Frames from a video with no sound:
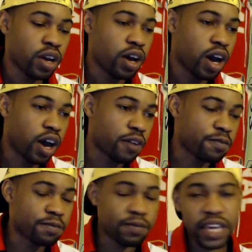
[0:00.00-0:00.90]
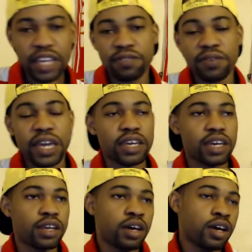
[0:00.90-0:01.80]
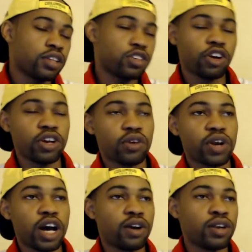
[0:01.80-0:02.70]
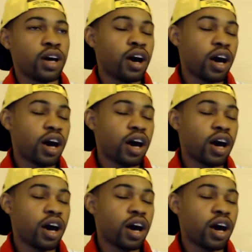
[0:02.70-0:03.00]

Rakitic fake it. Turn around.